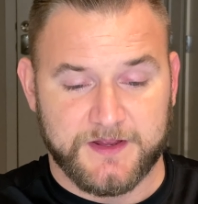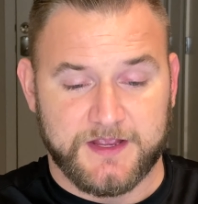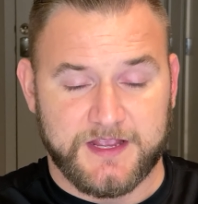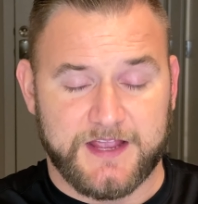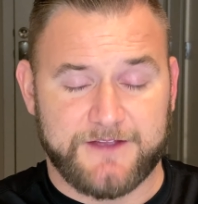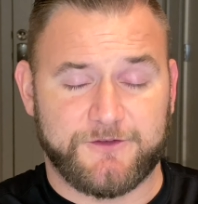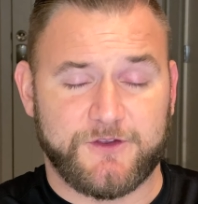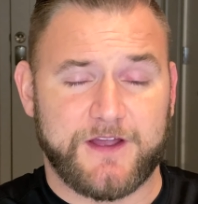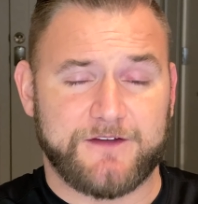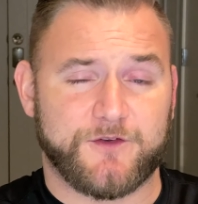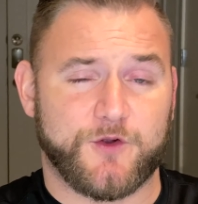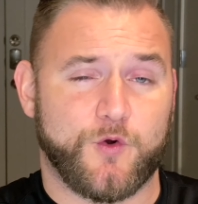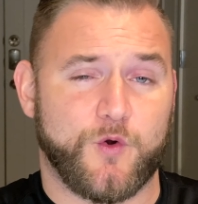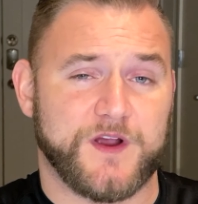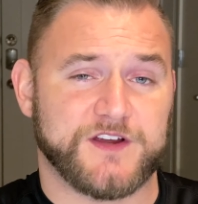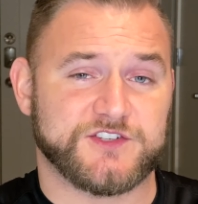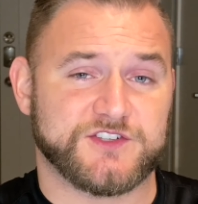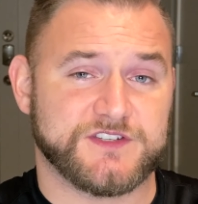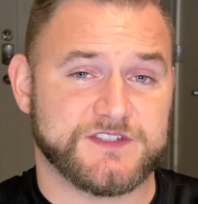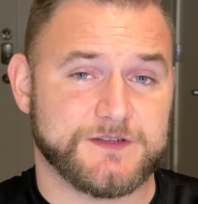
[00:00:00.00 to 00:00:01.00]
If you have
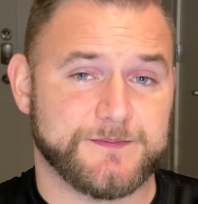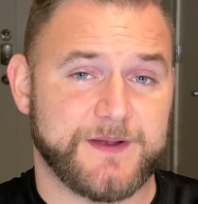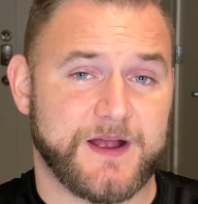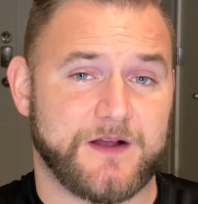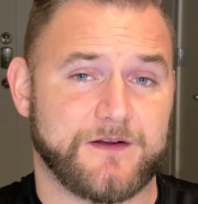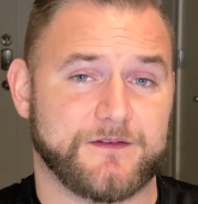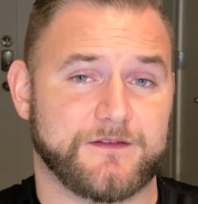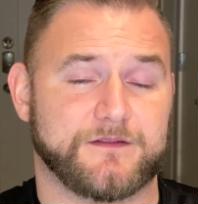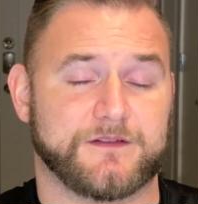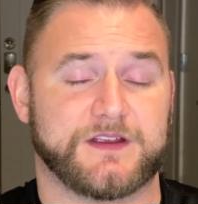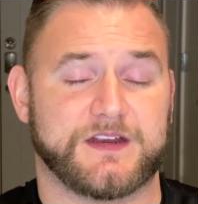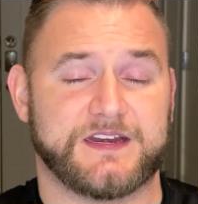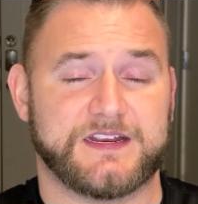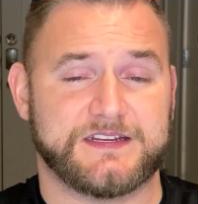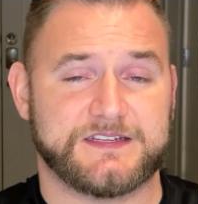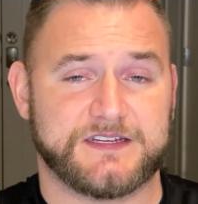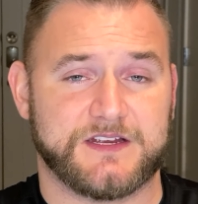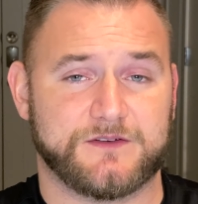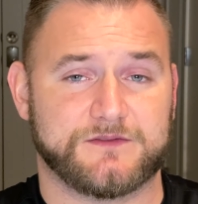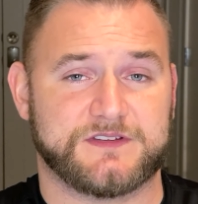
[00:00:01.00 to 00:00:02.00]
questions about
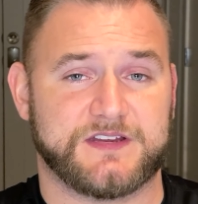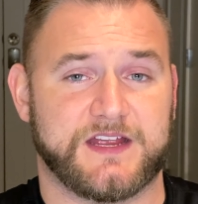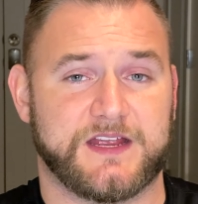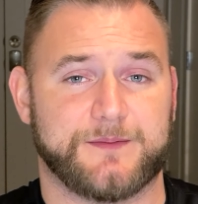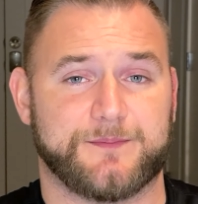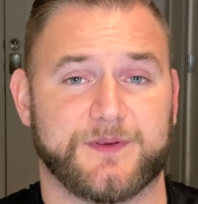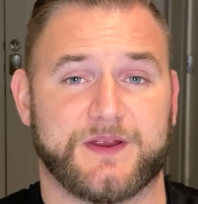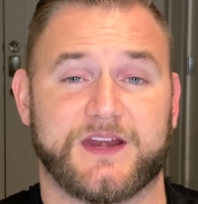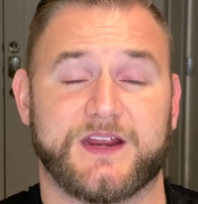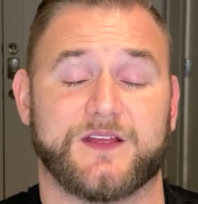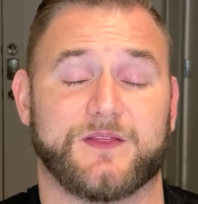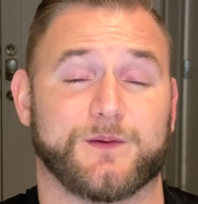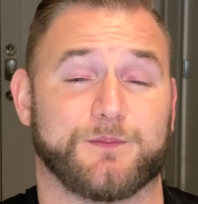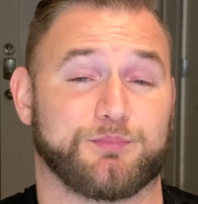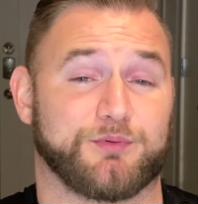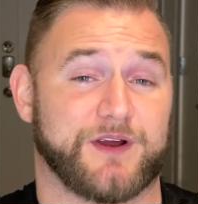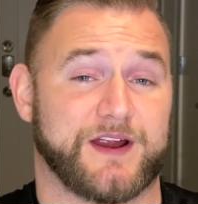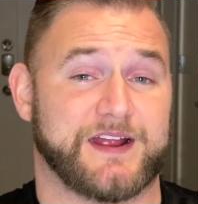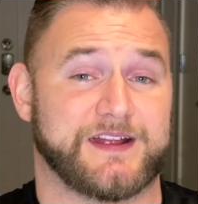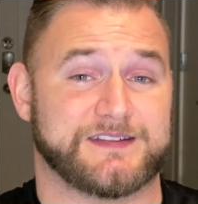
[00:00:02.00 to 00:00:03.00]
kinesio tape, any of the
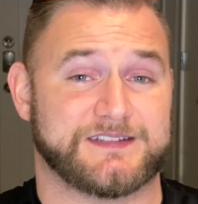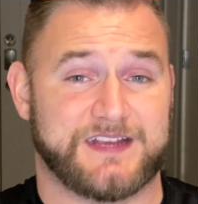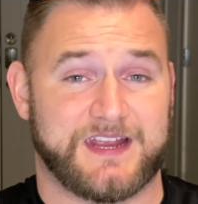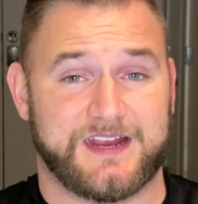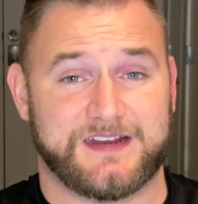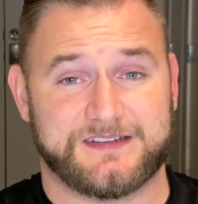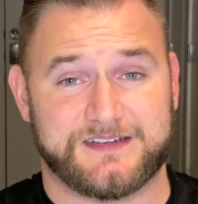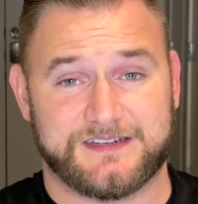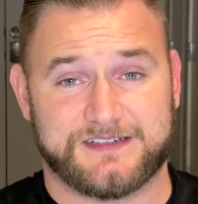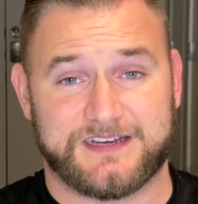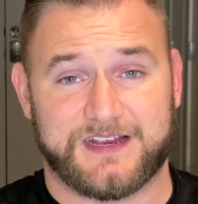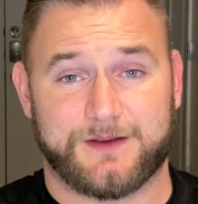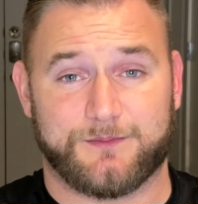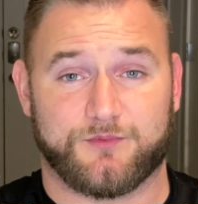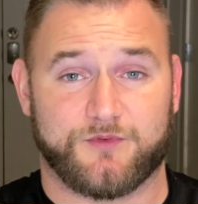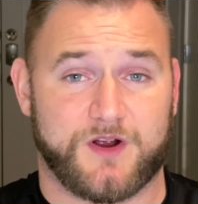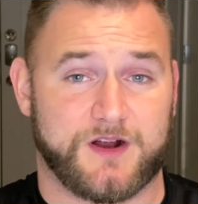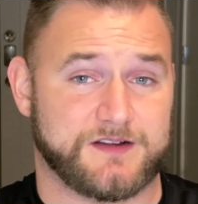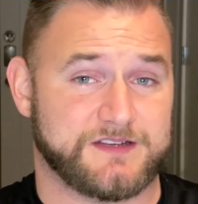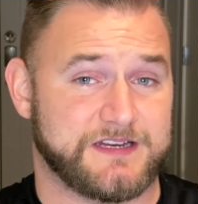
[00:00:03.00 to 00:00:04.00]
brands, KT tape,
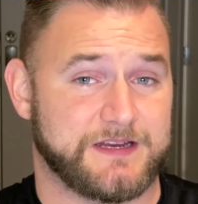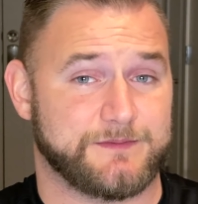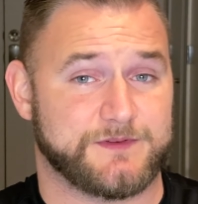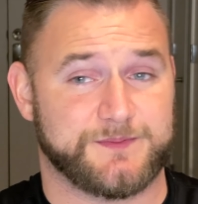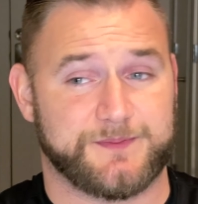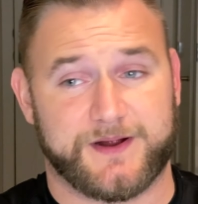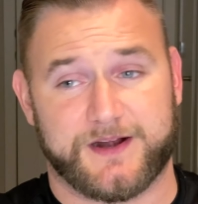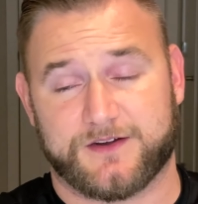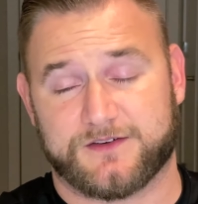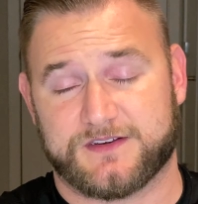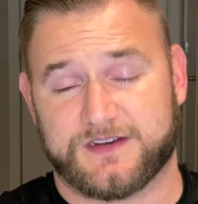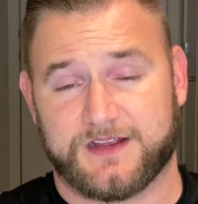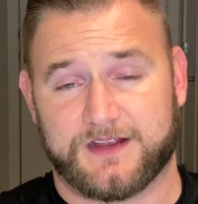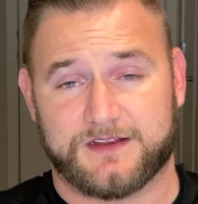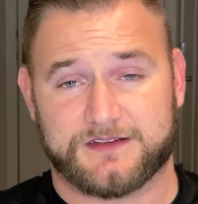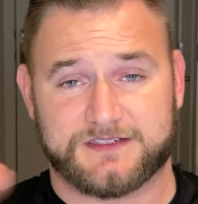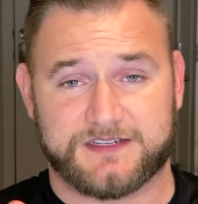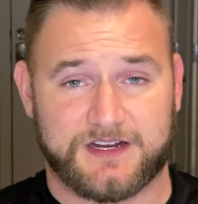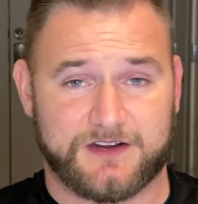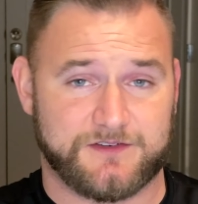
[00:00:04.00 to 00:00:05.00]
Rock tape, Spider Tech,
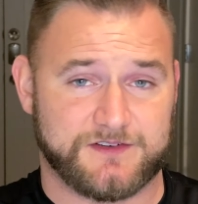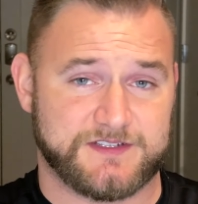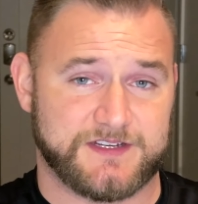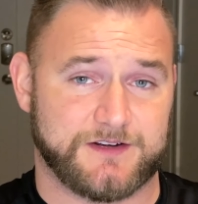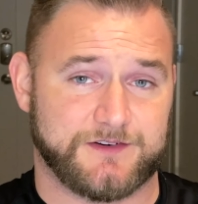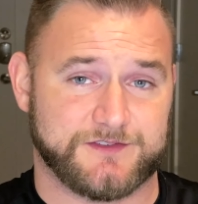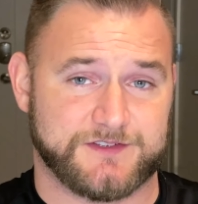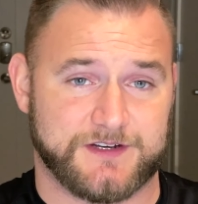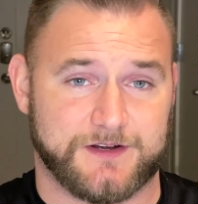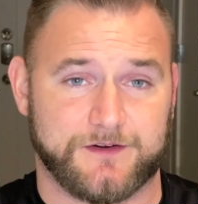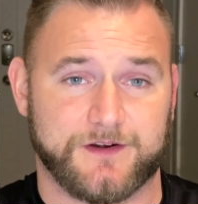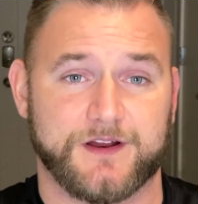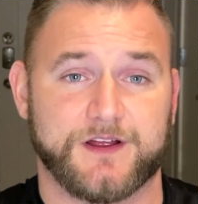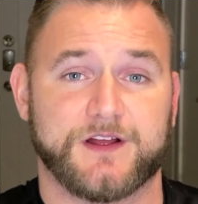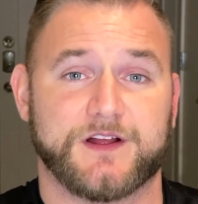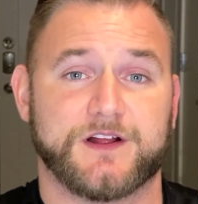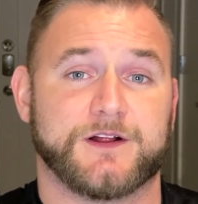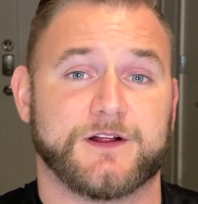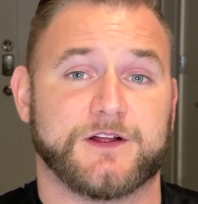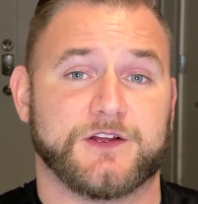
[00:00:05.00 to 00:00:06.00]
etc., etc., etc.,
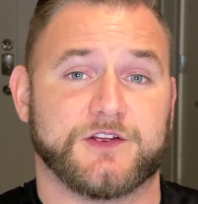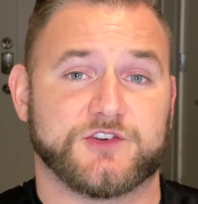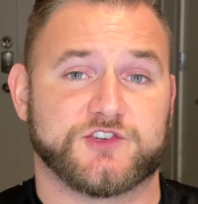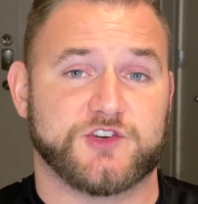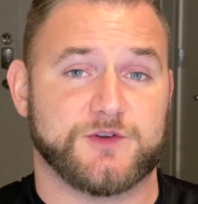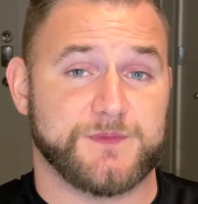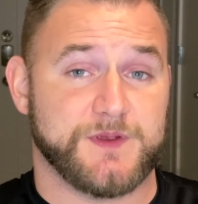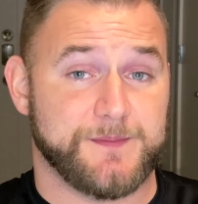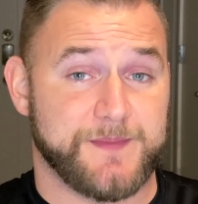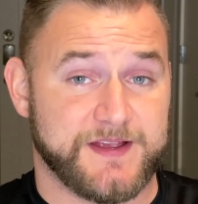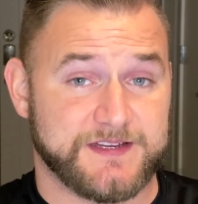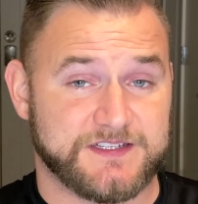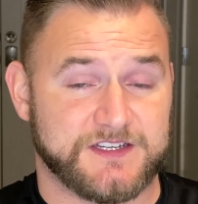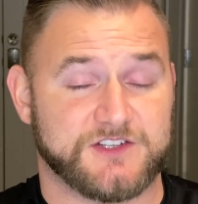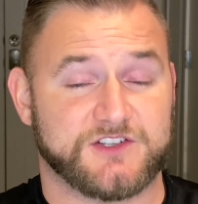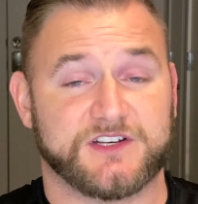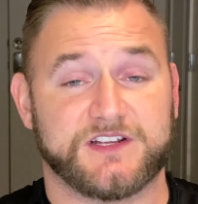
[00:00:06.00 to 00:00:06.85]
shoot me a message.